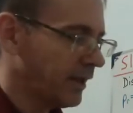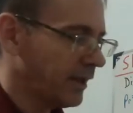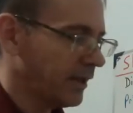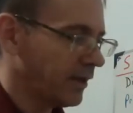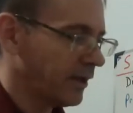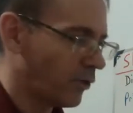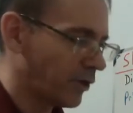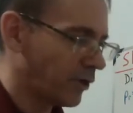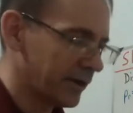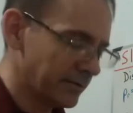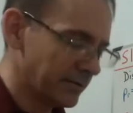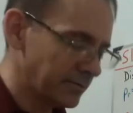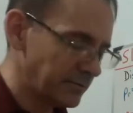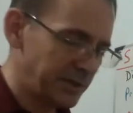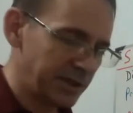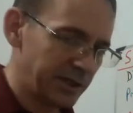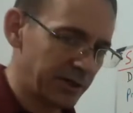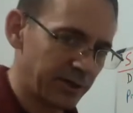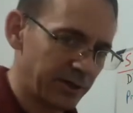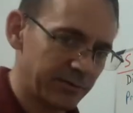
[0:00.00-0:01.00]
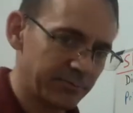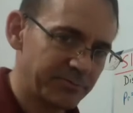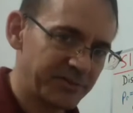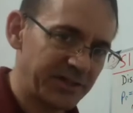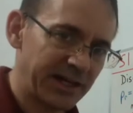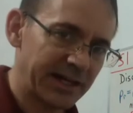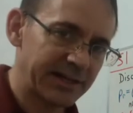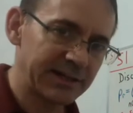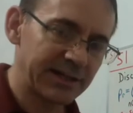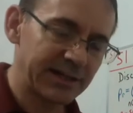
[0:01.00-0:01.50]
Or,
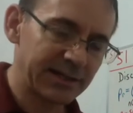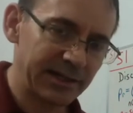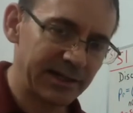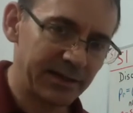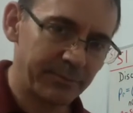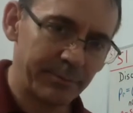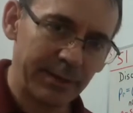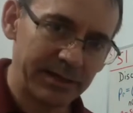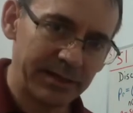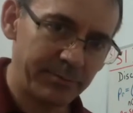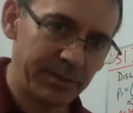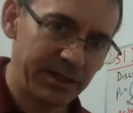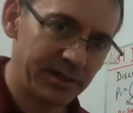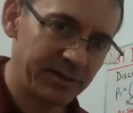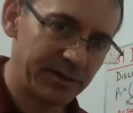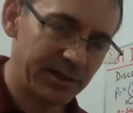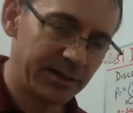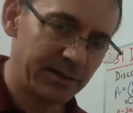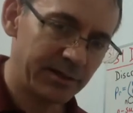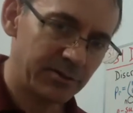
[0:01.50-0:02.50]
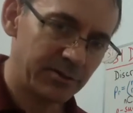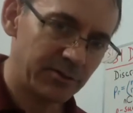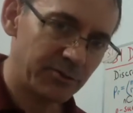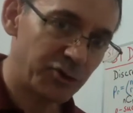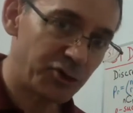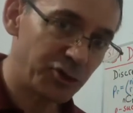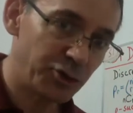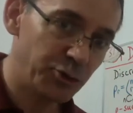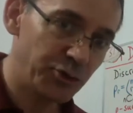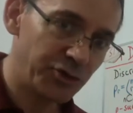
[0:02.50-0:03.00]
technically it might be in the
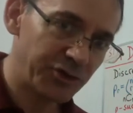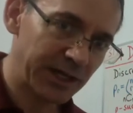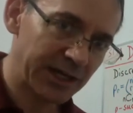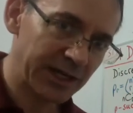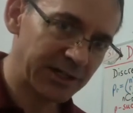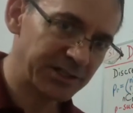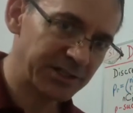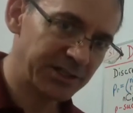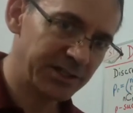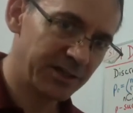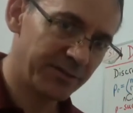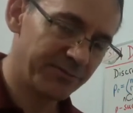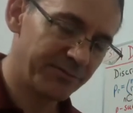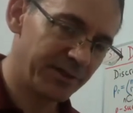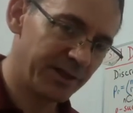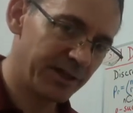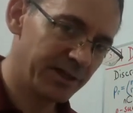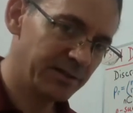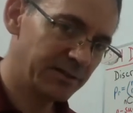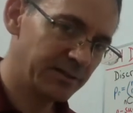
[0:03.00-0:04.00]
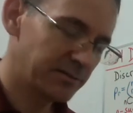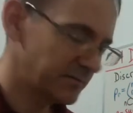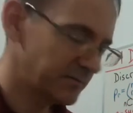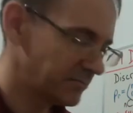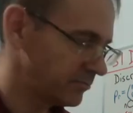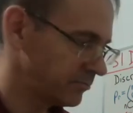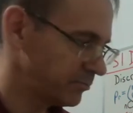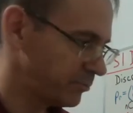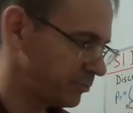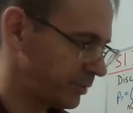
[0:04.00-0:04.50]
2 section of the
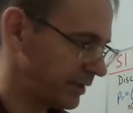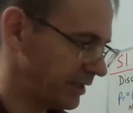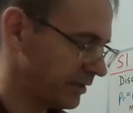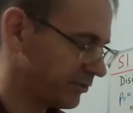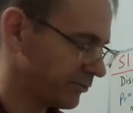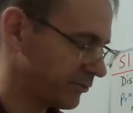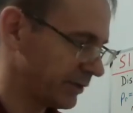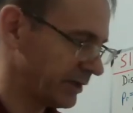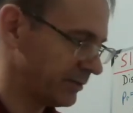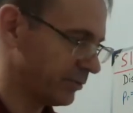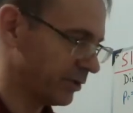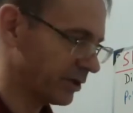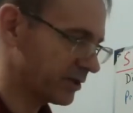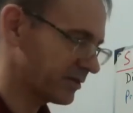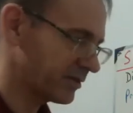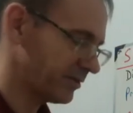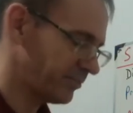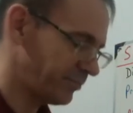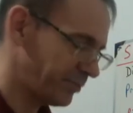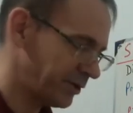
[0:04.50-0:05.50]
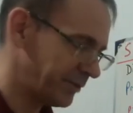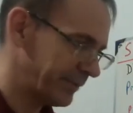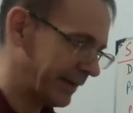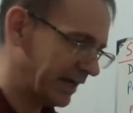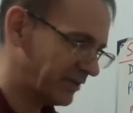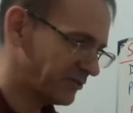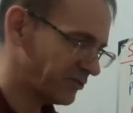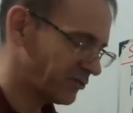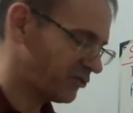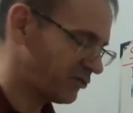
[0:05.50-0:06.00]
P3 book, the Pure
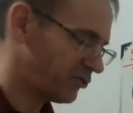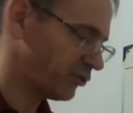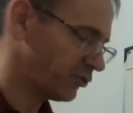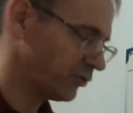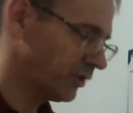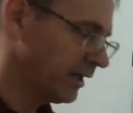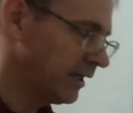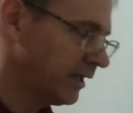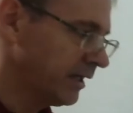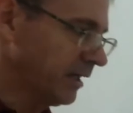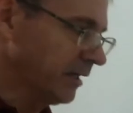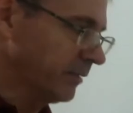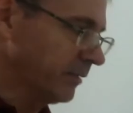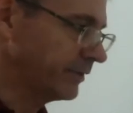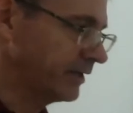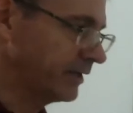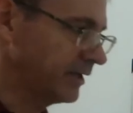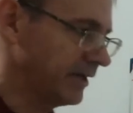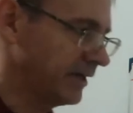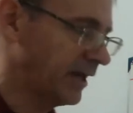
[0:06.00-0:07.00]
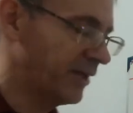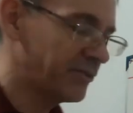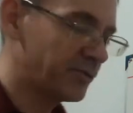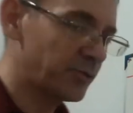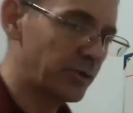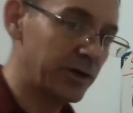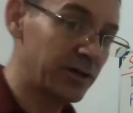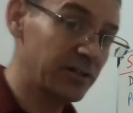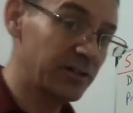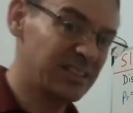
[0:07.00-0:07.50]
Math 2. But in other
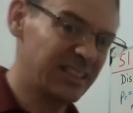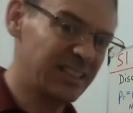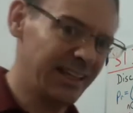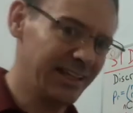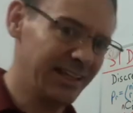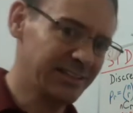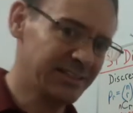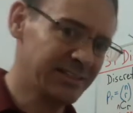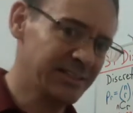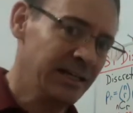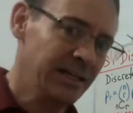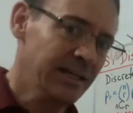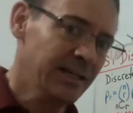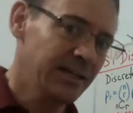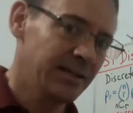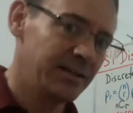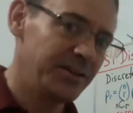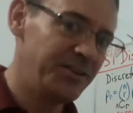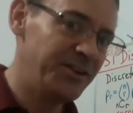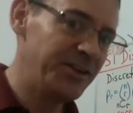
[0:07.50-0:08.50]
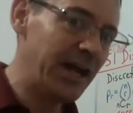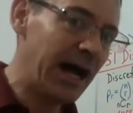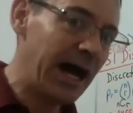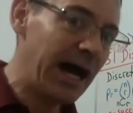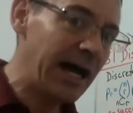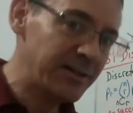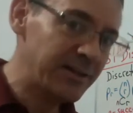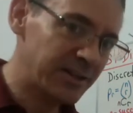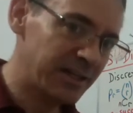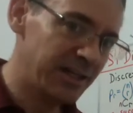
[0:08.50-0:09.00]
words, it's
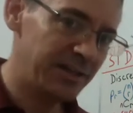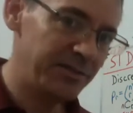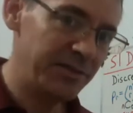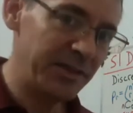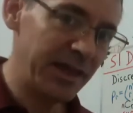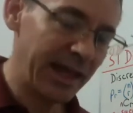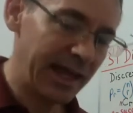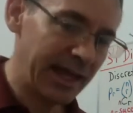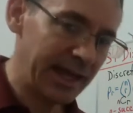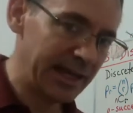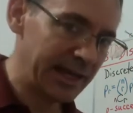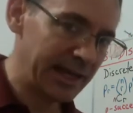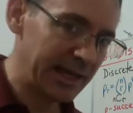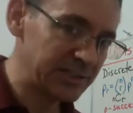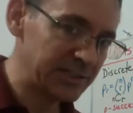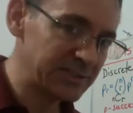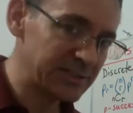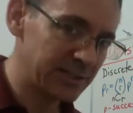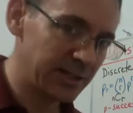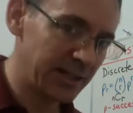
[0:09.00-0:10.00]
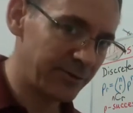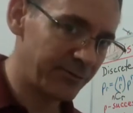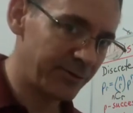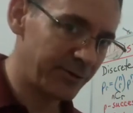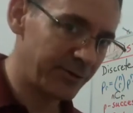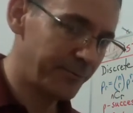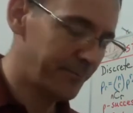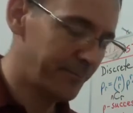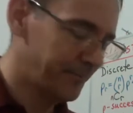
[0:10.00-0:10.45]
not in the AS level.